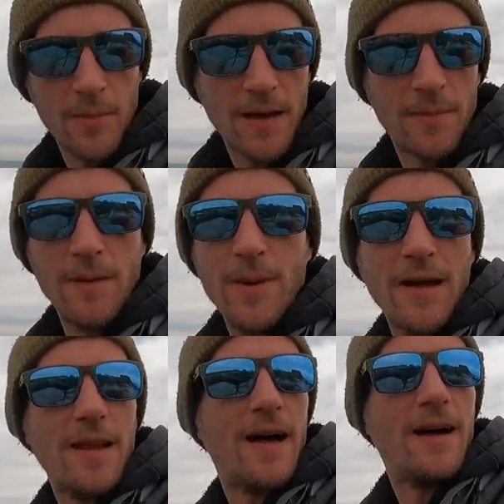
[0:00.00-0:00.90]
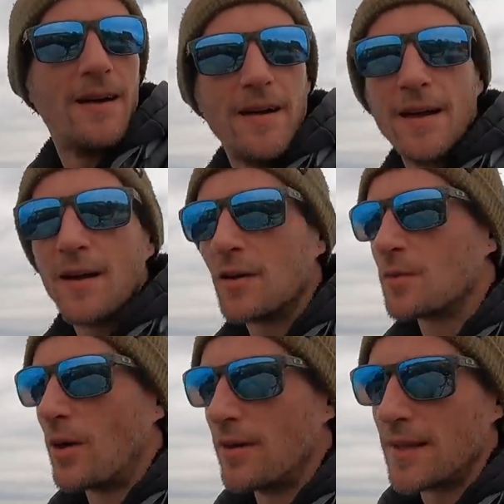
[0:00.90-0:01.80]
I'm happy about that. I
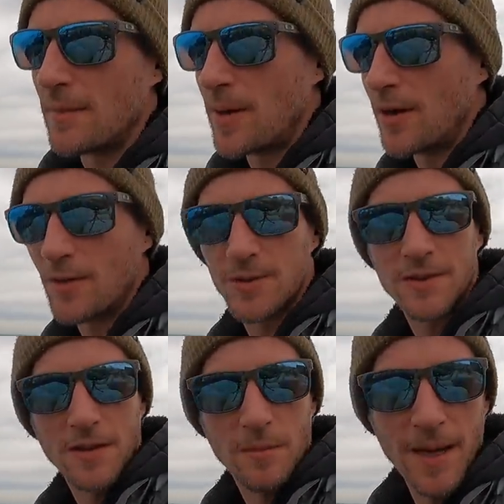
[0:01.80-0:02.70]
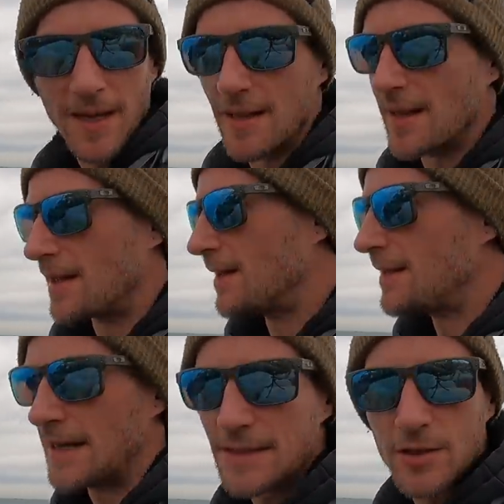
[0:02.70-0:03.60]
was worried that pollock wasn't going to make it then.
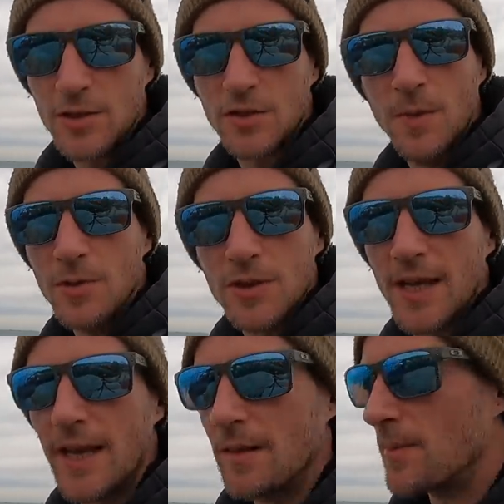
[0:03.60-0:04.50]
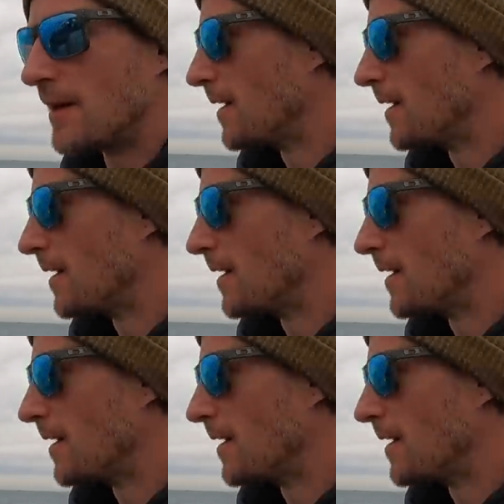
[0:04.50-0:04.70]
Now, it's too small to keep.